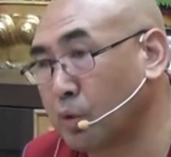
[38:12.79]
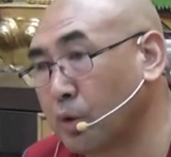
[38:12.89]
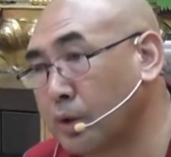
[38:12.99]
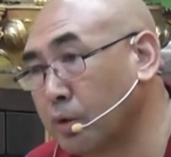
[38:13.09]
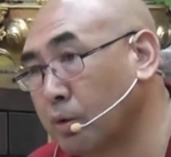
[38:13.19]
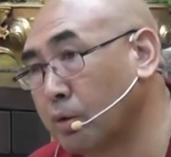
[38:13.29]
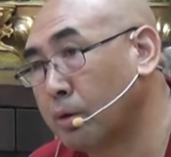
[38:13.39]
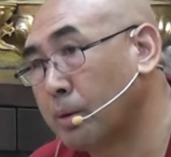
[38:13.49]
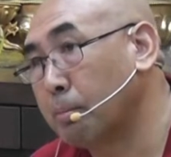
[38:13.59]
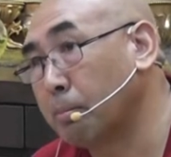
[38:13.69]
call, you
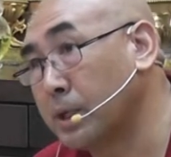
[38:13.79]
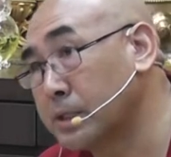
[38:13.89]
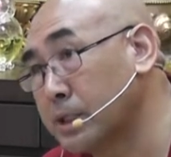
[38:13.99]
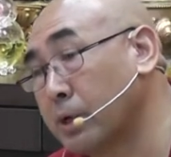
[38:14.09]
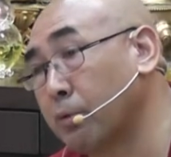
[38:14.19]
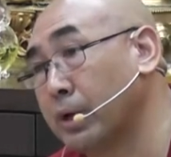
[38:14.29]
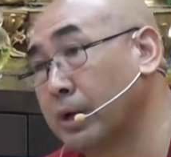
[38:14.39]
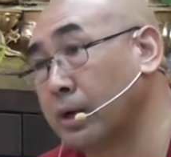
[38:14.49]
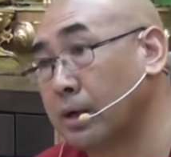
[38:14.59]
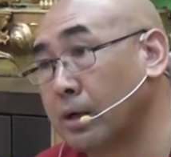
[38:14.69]
know, mantra
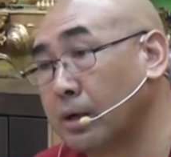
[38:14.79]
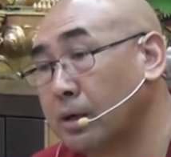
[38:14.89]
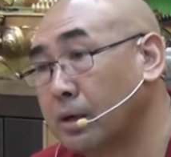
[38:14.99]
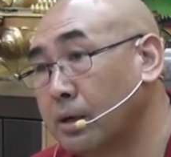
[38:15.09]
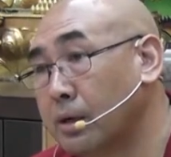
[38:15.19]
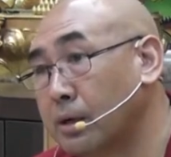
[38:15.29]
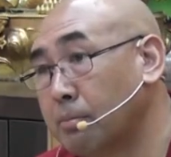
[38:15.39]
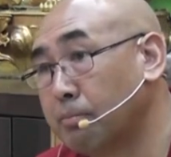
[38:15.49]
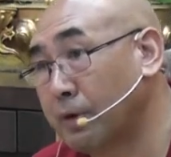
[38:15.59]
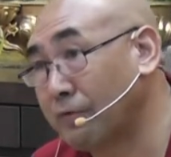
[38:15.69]
vehicle,
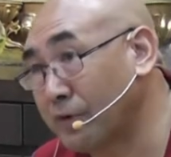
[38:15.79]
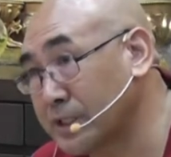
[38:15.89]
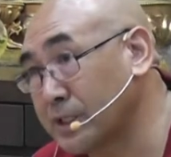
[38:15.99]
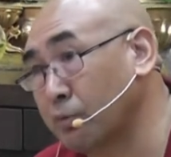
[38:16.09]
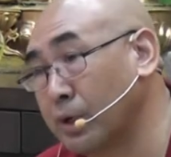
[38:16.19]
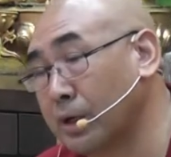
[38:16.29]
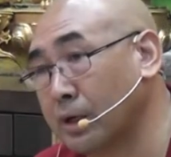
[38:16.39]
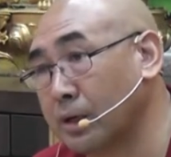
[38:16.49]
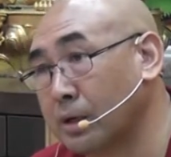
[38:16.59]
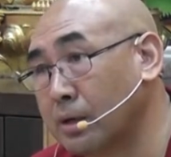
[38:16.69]
perfection
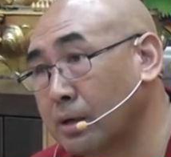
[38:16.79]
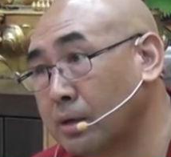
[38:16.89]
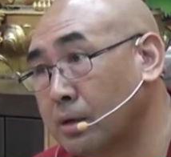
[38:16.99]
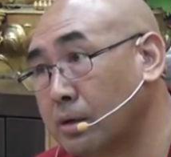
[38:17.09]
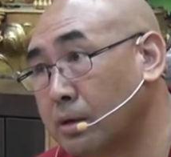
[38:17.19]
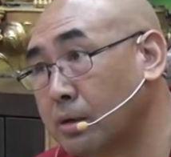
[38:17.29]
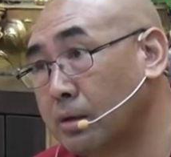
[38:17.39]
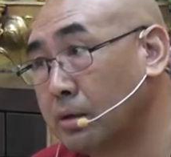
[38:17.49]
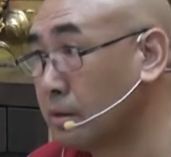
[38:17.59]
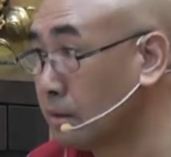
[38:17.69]
vehicle?
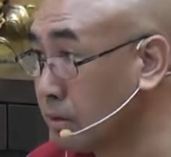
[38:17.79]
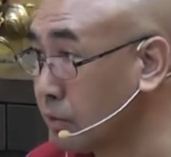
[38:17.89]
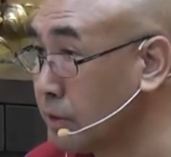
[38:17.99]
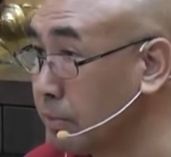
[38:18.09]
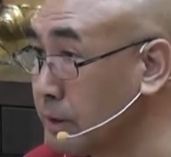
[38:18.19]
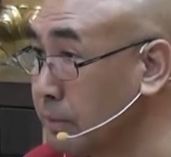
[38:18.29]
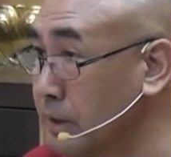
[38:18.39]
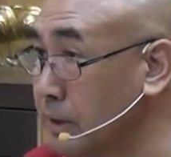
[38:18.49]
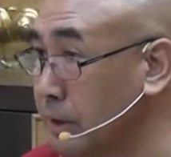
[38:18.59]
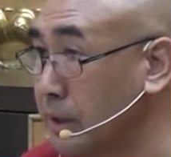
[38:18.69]
Do you
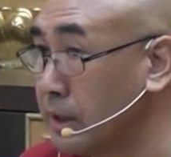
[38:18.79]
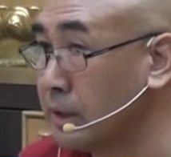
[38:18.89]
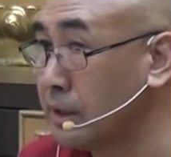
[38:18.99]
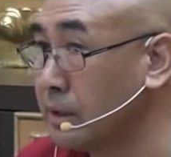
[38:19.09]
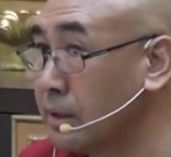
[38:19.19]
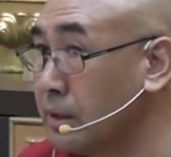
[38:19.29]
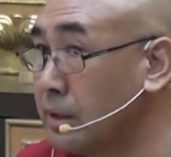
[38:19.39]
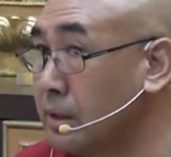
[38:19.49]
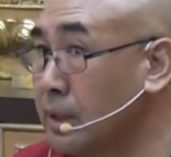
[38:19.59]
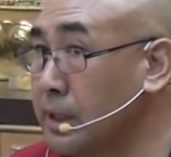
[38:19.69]
remember the meaning?
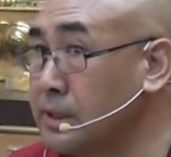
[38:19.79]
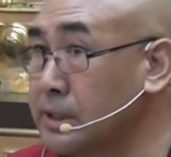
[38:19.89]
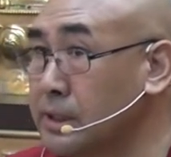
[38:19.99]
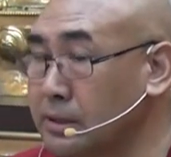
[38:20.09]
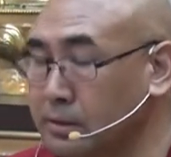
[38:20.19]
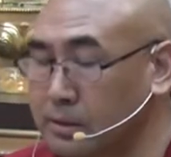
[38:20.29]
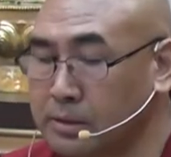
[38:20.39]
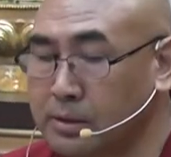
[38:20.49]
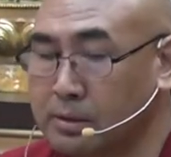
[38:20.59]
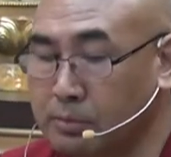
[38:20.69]
I said,
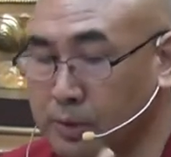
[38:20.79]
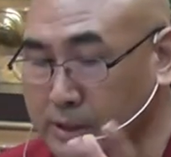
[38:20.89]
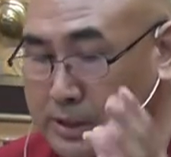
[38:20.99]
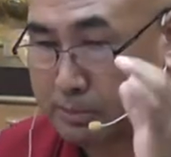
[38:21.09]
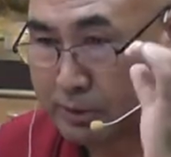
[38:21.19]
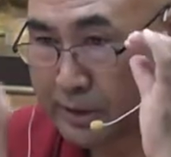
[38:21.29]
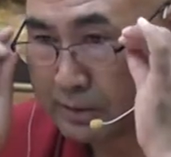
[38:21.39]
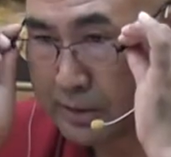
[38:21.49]
for example,